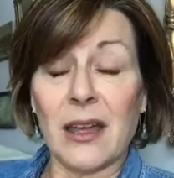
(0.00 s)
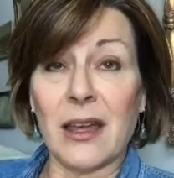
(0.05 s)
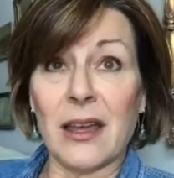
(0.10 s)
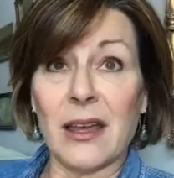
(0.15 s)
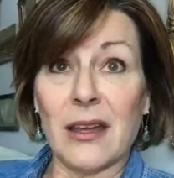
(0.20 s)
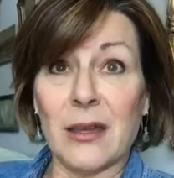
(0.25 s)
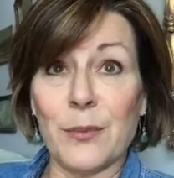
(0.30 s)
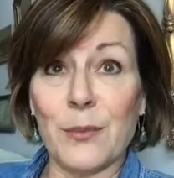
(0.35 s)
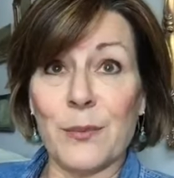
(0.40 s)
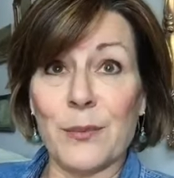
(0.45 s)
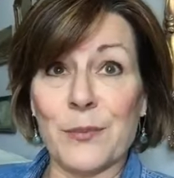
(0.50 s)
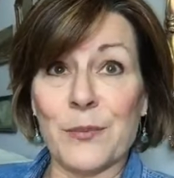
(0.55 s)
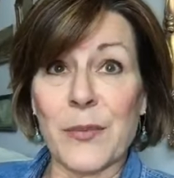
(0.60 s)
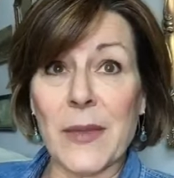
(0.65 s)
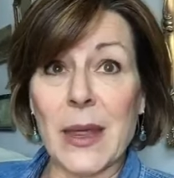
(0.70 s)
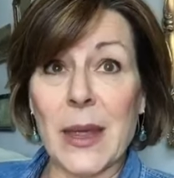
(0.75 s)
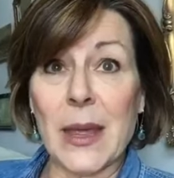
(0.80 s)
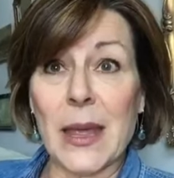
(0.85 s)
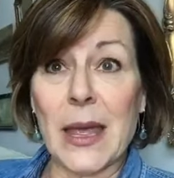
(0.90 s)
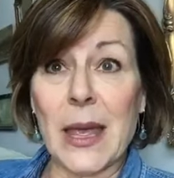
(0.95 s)

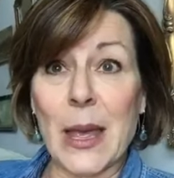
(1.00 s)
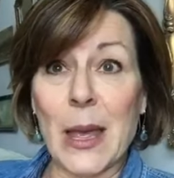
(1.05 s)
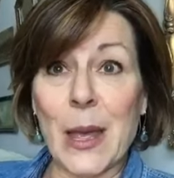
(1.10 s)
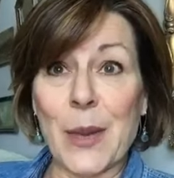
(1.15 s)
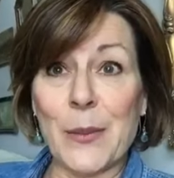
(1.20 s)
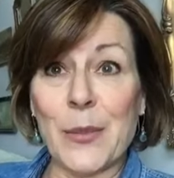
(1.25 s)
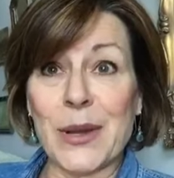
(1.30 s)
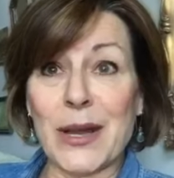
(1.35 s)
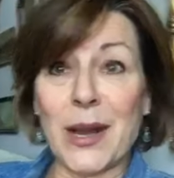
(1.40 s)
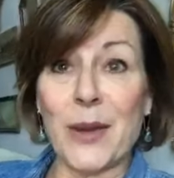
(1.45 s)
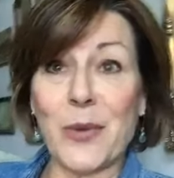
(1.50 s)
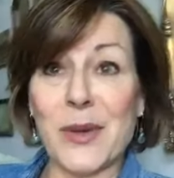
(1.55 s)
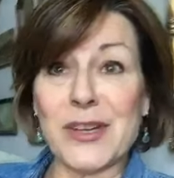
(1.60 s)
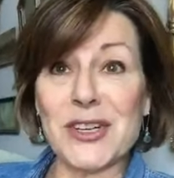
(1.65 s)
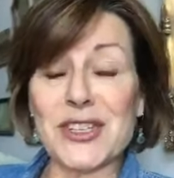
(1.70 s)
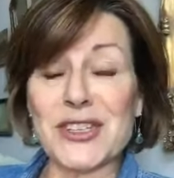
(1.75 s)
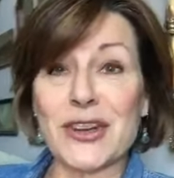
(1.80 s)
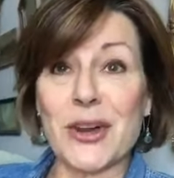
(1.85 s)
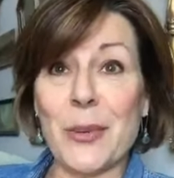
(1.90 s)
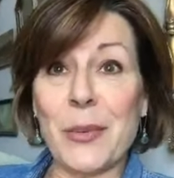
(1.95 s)
But I
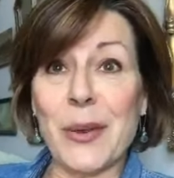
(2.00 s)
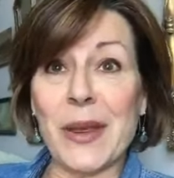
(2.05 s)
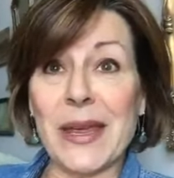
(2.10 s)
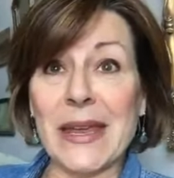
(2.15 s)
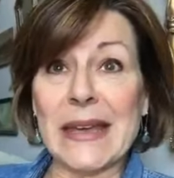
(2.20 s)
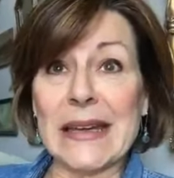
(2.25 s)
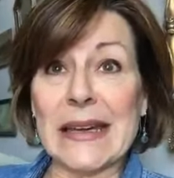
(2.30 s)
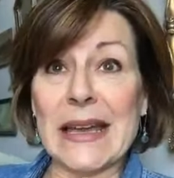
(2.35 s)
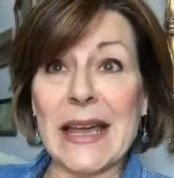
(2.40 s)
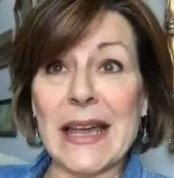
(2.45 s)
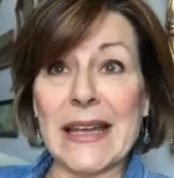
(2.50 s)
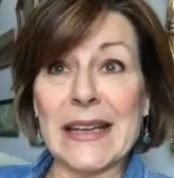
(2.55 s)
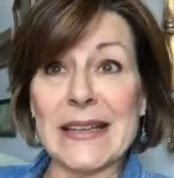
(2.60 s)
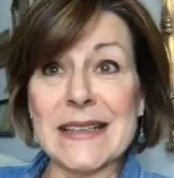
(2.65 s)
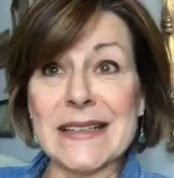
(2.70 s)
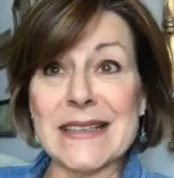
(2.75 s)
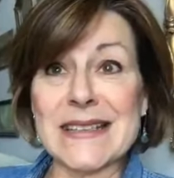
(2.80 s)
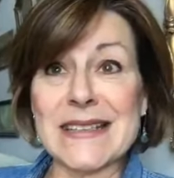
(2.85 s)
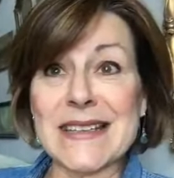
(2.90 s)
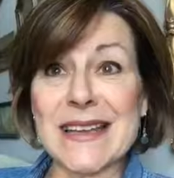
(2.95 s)
went shopping
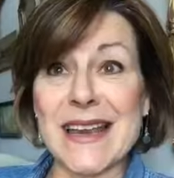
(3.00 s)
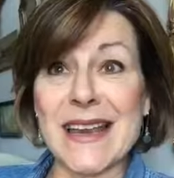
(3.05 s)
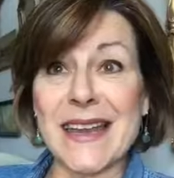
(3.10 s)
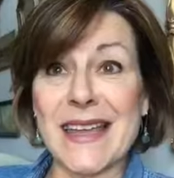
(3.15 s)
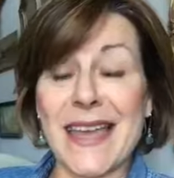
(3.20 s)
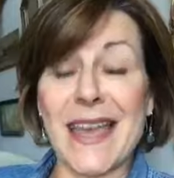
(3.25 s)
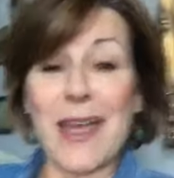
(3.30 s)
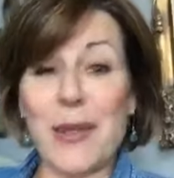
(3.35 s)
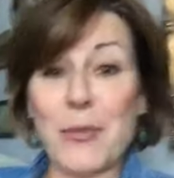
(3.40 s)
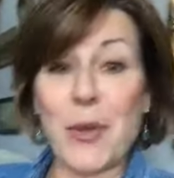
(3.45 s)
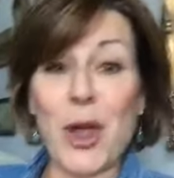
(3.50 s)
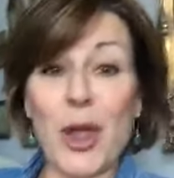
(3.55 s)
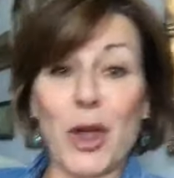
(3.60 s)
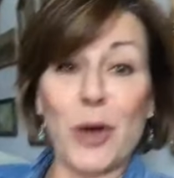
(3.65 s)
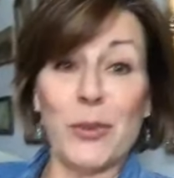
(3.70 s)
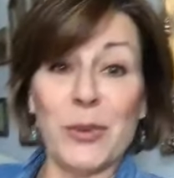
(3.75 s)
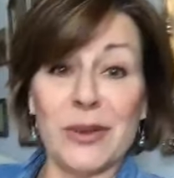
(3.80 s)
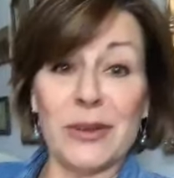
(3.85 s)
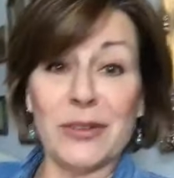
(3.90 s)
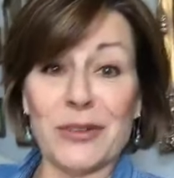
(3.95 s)
and I came
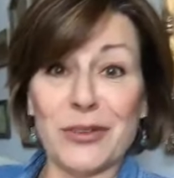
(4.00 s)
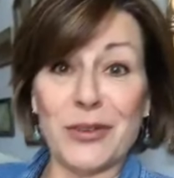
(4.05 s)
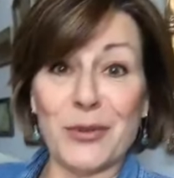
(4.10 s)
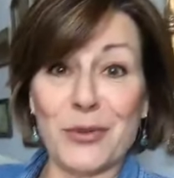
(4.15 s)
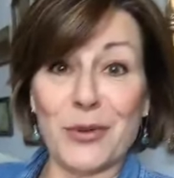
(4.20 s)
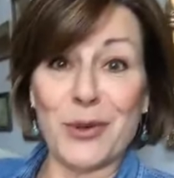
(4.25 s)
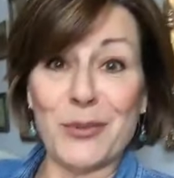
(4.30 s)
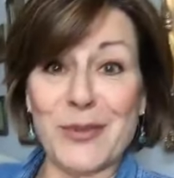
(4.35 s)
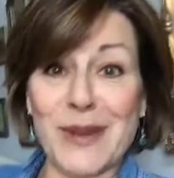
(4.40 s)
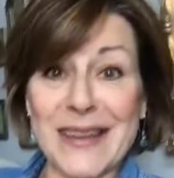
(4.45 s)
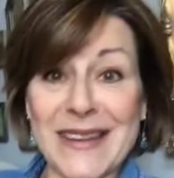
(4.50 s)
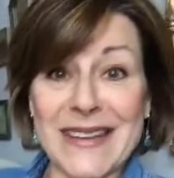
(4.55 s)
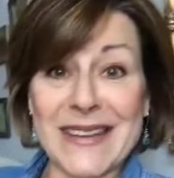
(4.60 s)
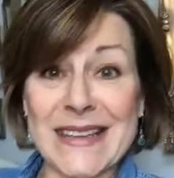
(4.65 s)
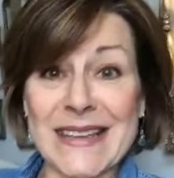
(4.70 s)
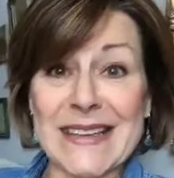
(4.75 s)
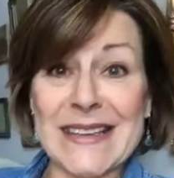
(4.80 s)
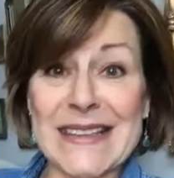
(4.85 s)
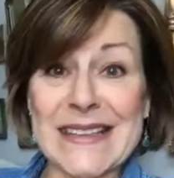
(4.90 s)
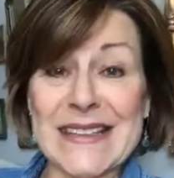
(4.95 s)
home and looked through all my
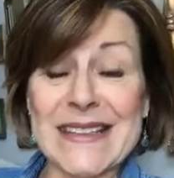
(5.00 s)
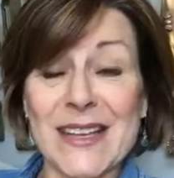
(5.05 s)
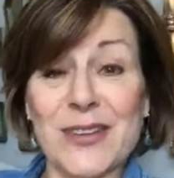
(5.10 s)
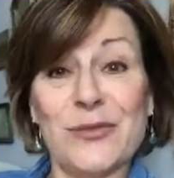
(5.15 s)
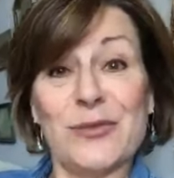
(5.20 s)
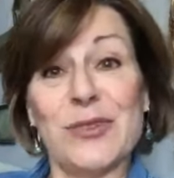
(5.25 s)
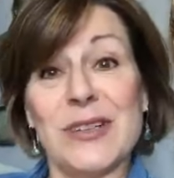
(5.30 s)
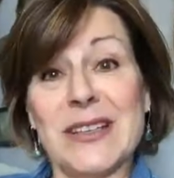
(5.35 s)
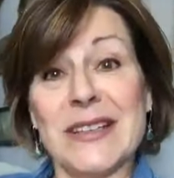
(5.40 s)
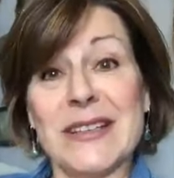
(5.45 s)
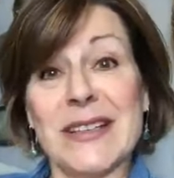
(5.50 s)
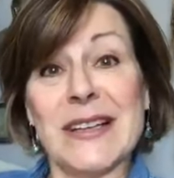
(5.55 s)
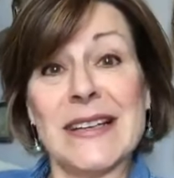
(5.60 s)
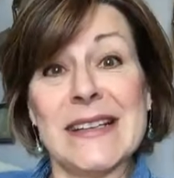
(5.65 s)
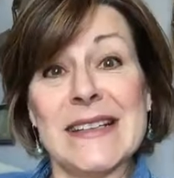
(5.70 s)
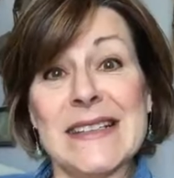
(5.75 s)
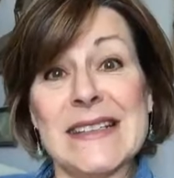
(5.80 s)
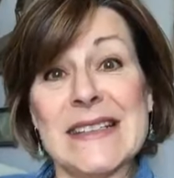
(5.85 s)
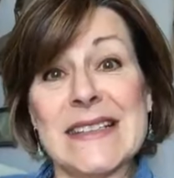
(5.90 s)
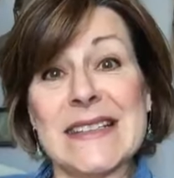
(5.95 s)
things and
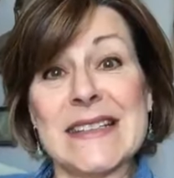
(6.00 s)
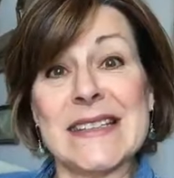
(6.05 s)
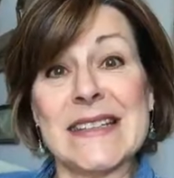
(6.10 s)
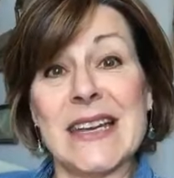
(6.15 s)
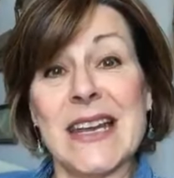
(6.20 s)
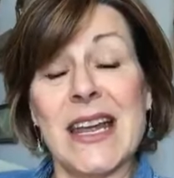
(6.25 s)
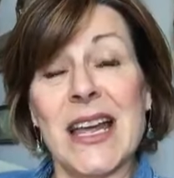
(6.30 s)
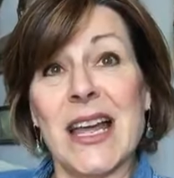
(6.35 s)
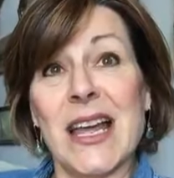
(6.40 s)
realised